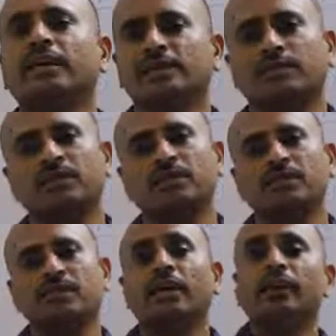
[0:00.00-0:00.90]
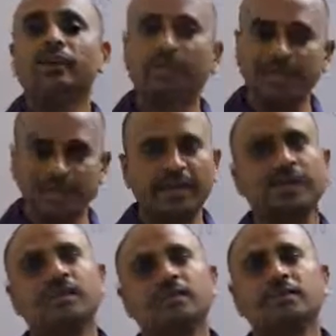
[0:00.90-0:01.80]
earth. They will be
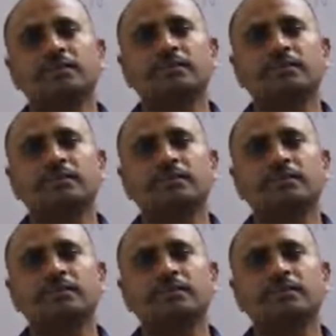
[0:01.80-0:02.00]
dead.